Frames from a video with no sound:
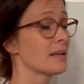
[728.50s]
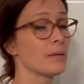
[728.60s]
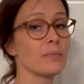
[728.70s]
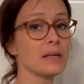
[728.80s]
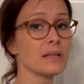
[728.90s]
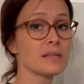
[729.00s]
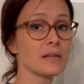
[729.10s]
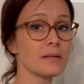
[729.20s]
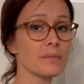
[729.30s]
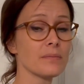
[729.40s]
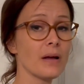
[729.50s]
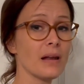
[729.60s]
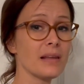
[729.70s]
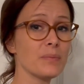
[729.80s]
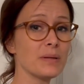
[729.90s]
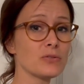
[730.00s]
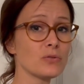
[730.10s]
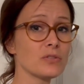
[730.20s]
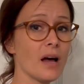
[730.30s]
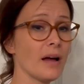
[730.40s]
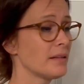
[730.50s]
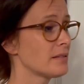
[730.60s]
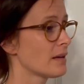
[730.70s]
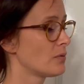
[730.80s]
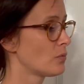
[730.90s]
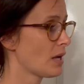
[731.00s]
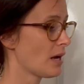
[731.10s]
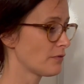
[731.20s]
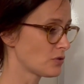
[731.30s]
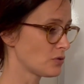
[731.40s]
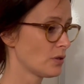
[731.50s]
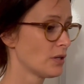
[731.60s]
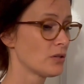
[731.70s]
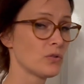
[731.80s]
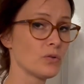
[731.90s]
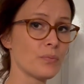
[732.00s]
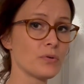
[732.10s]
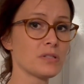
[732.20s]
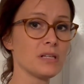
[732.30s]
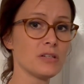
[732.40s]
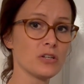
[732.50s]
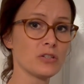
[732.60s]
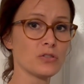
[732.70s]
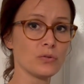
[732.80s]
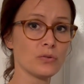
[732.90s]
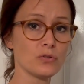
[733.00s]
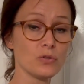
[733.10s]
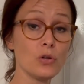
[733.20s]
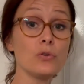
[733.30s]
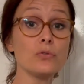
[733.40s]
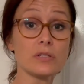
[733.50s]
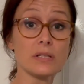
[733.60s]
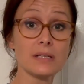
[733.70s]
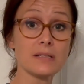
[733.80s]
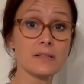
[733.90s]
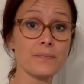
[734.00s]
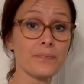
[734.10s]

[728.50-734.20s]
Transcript: can be a little bit too tight, and we have to do a procedure to loosen it.